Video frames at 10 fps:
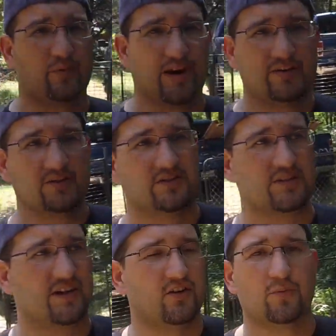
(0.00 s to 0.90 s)
branches to
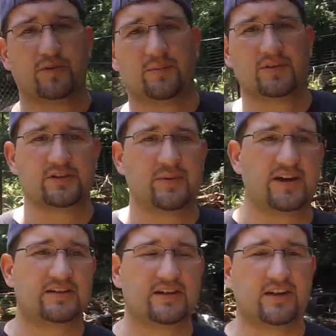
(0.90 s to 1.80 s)
kind of open up the
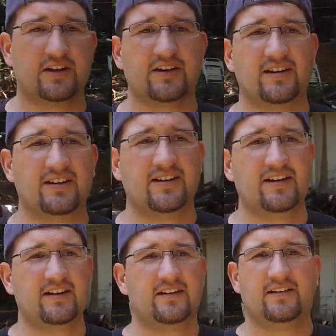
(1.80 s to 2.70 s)
space here.
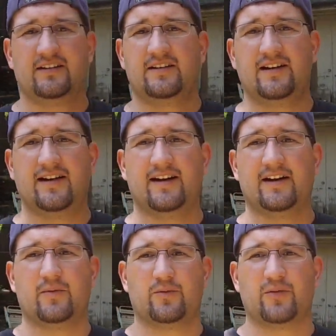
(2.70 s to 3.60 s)

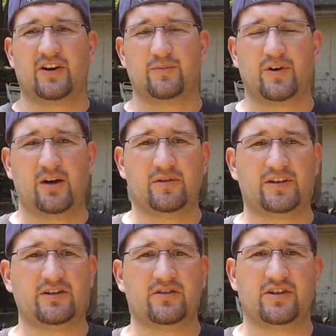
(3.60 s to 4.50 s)
We're going to probably
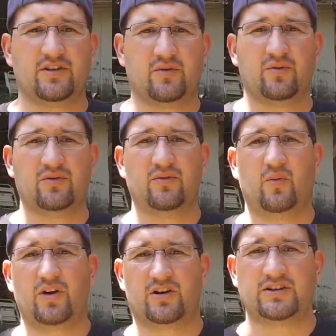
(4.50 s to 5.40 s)
do another
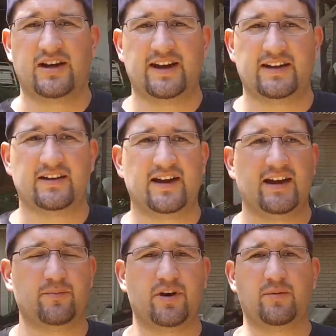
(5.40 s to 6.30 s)
water tank
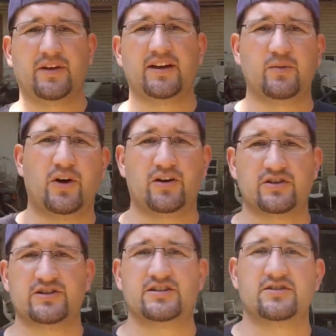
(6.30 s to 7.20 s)
and probably a water
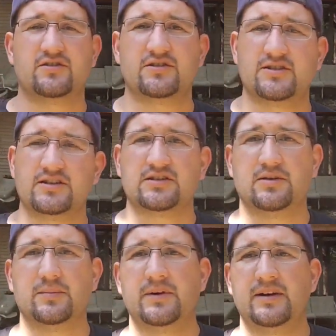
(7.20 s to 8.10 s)
cistern
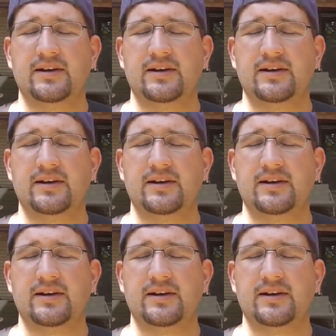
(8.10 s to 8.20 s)
system,